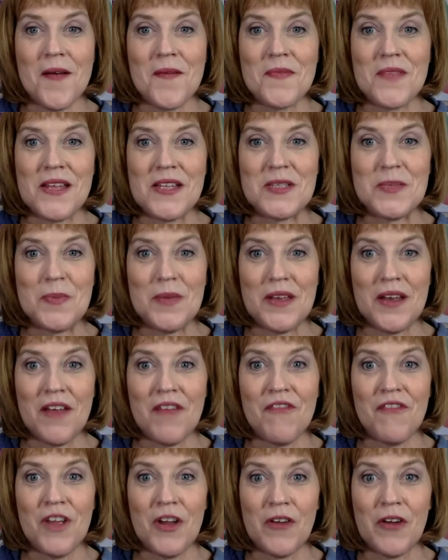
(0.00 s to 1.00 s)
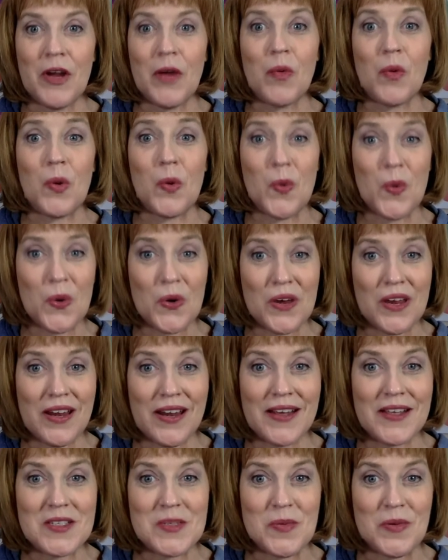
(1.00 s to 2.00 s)
it's been a very rewarding
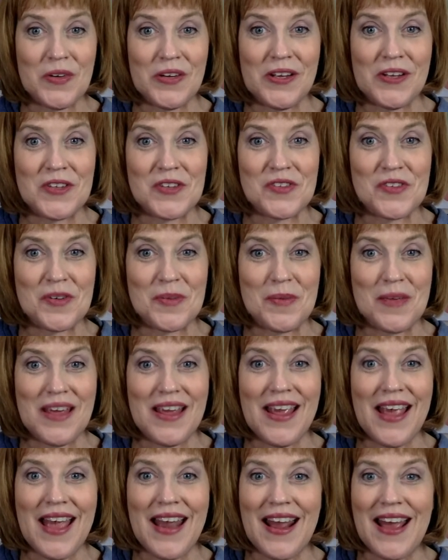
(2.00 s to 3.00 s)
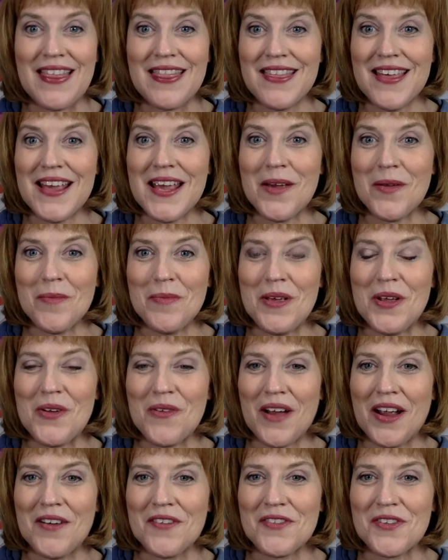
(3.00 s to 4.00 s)
experience for me, and I think it would be
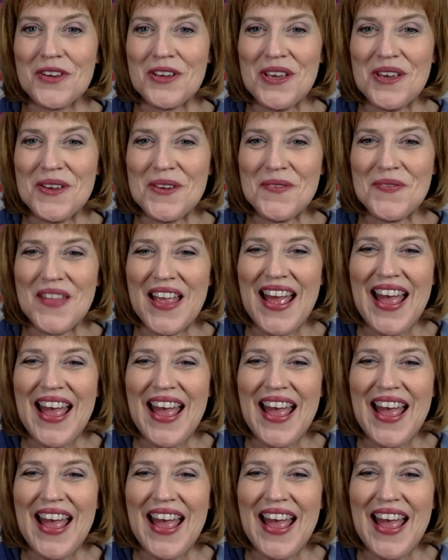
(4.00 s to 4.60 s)
great for you.